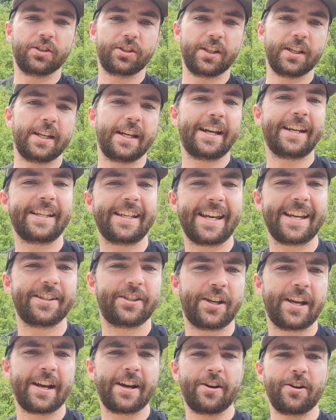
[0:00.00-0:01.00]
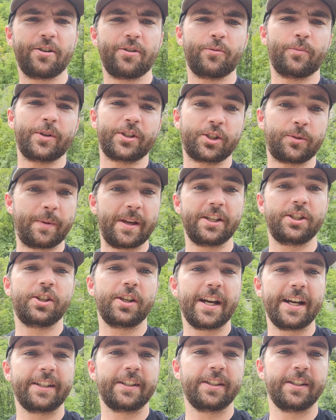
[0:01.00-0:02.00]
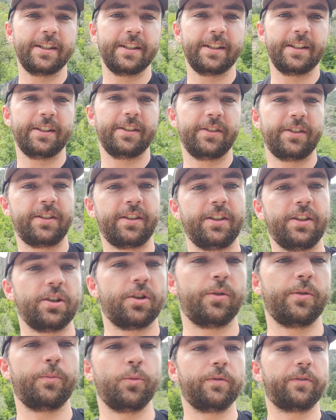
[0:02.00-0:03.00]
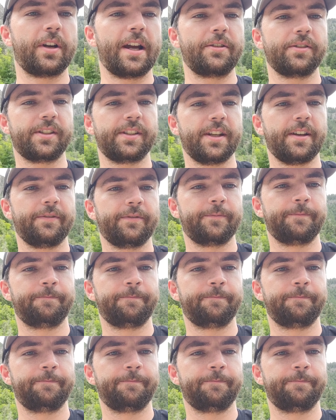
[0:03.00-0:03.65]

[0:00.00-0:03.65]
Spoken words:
so you can kind of gauge how much space you got to you know, to move around and stuff.